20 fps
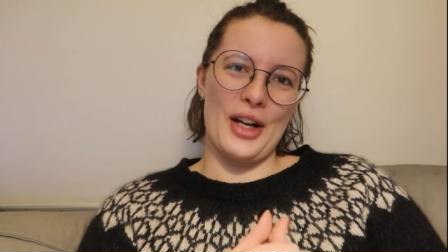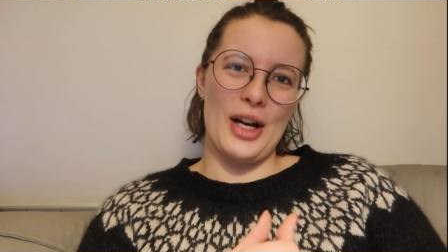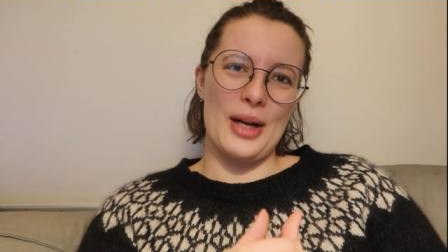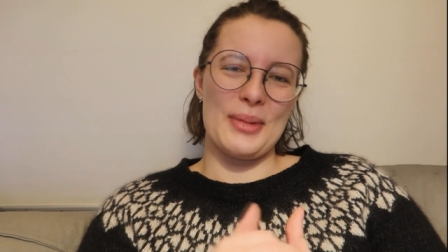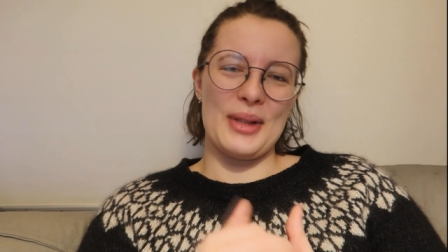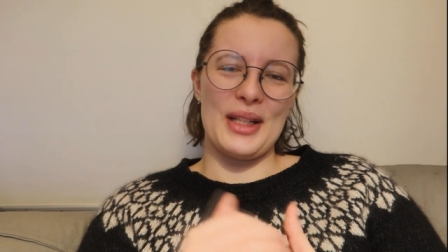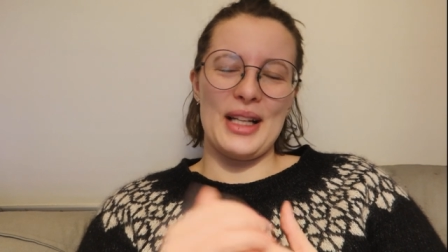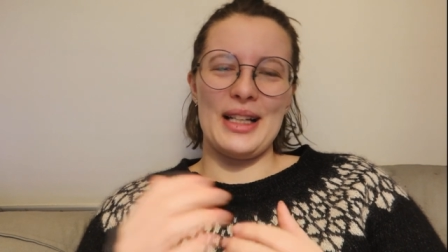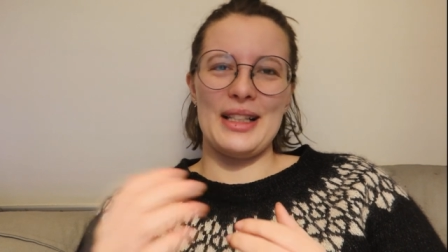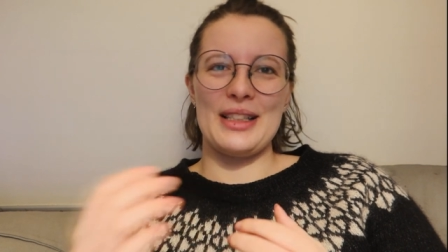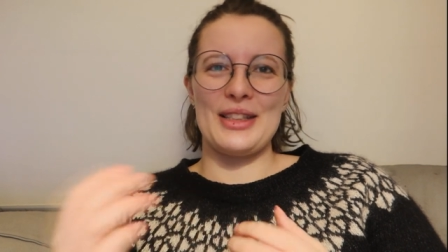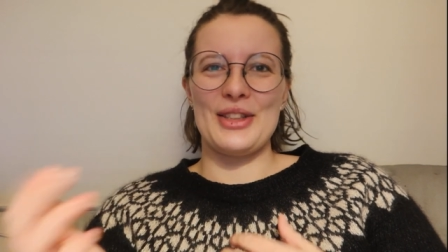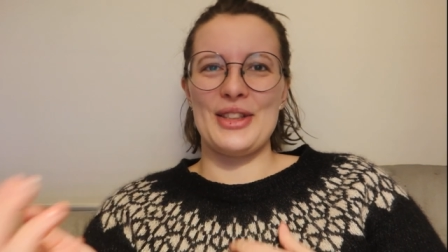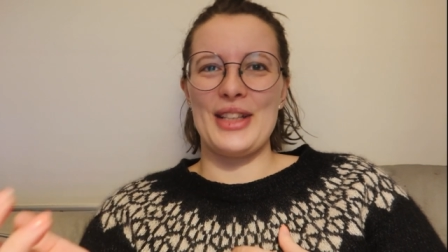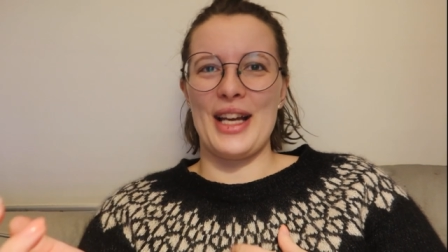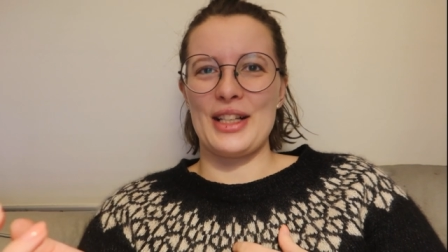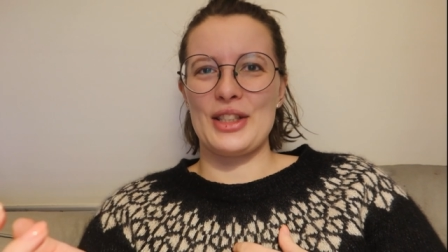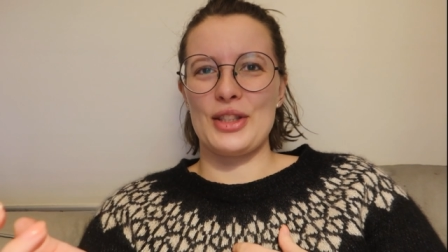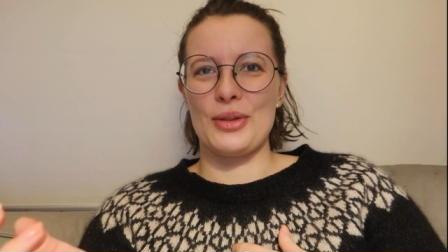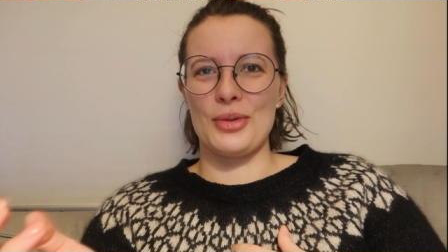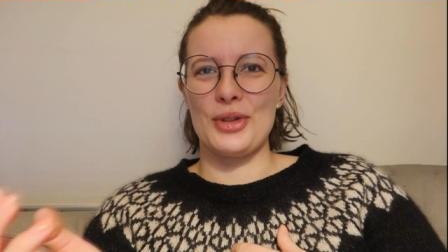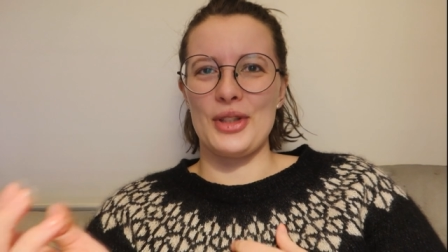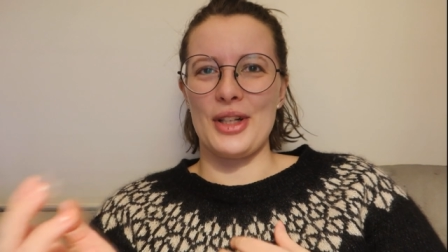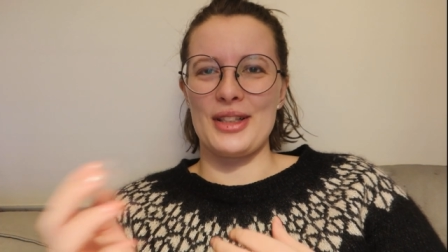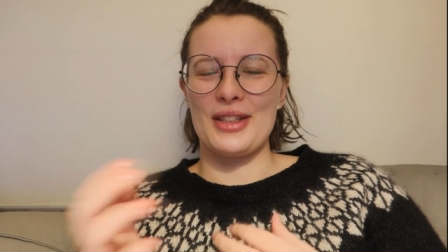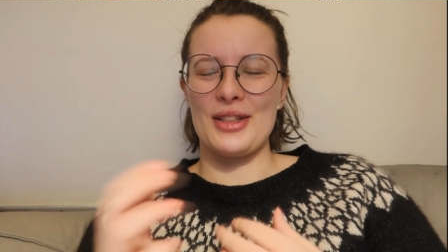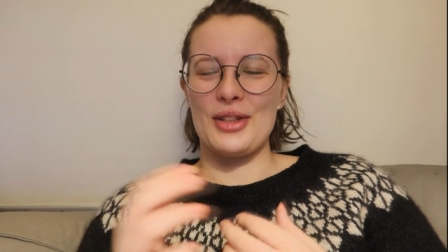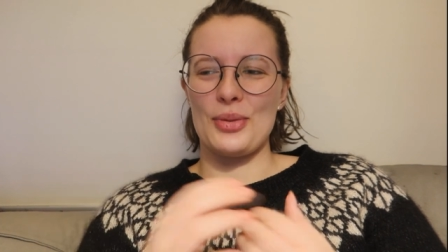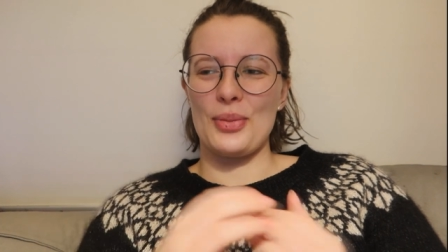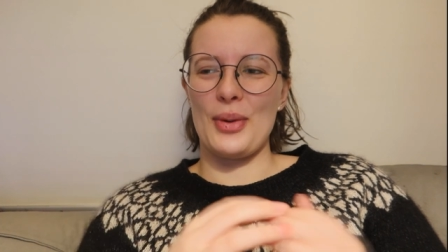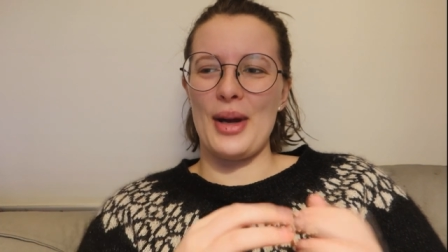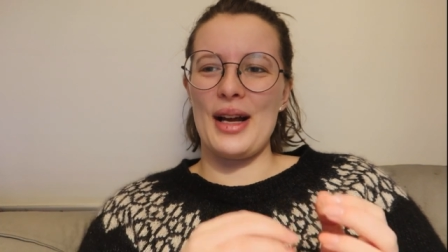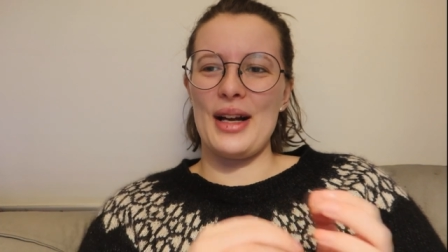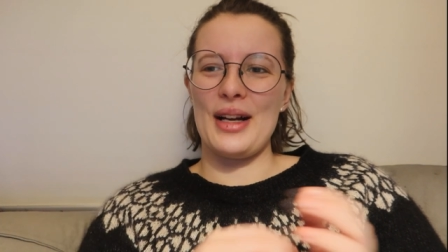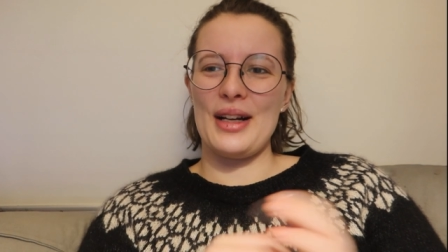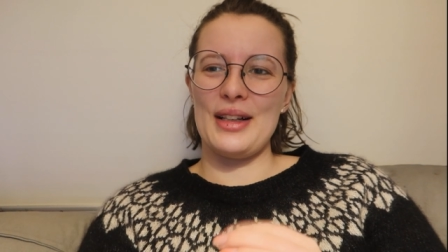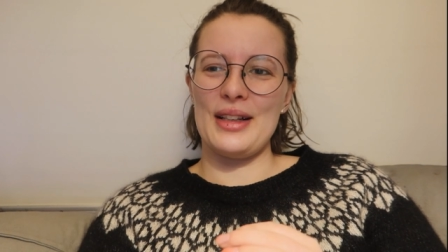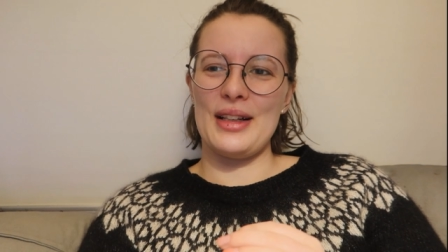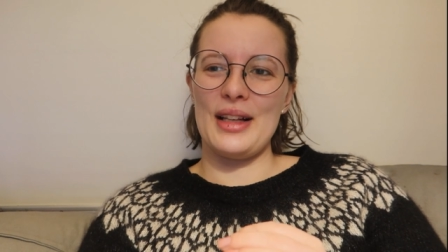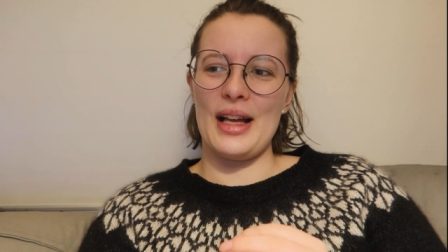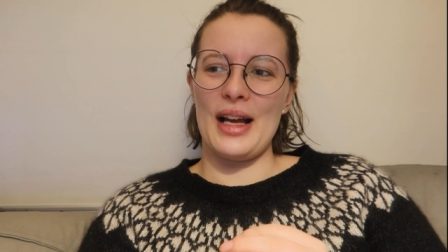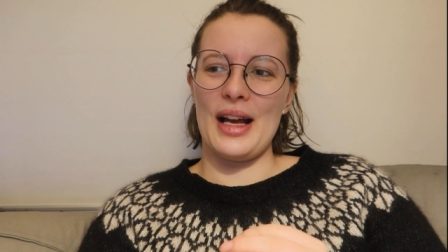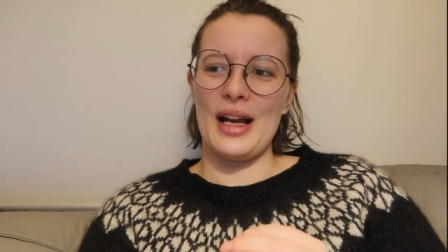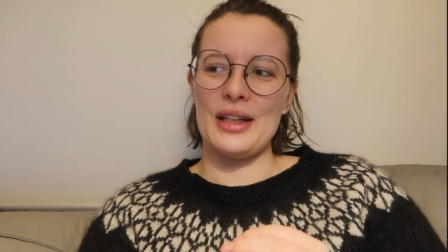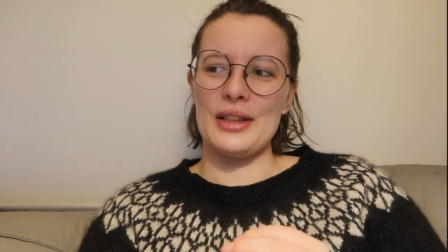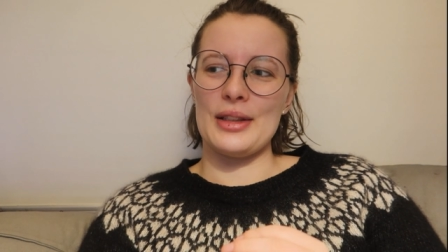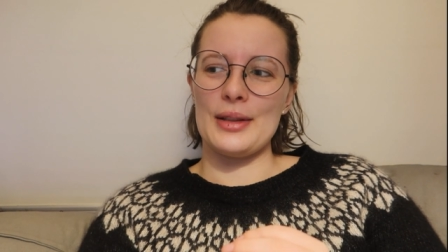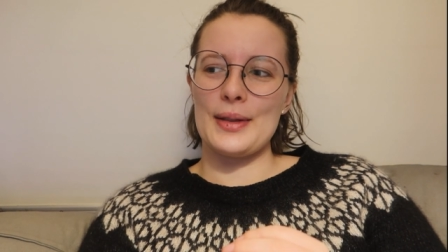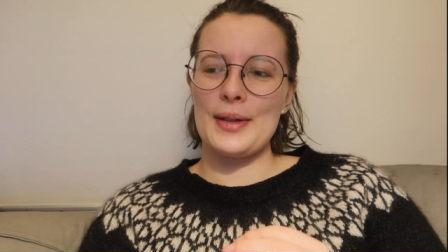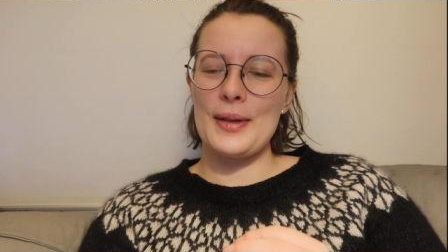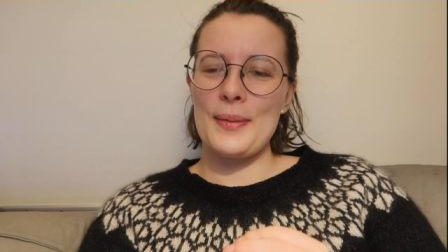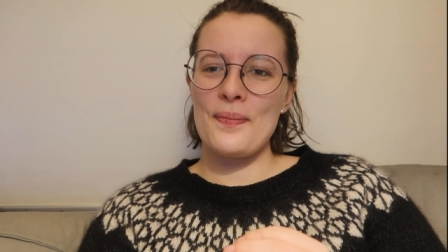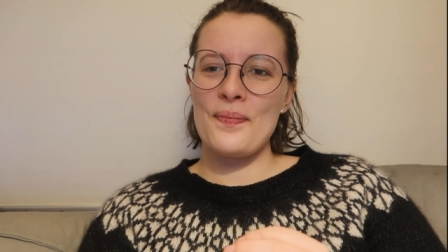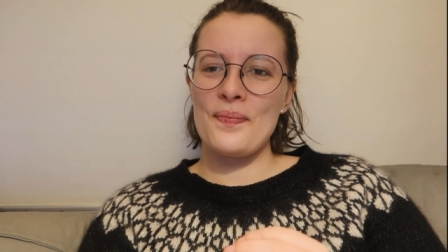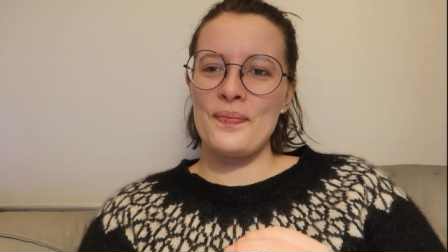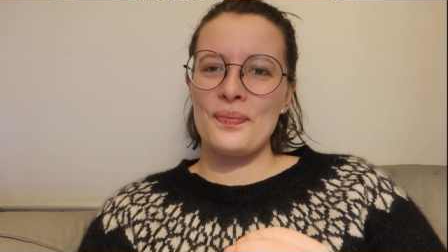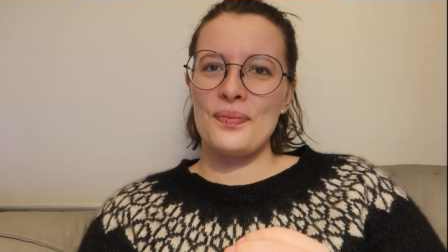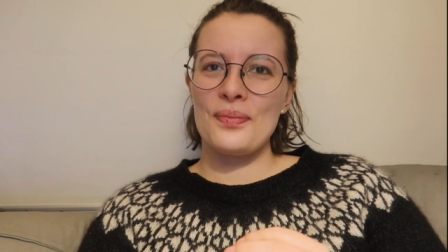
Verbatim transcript: and I got Penilla to take some shots as well, and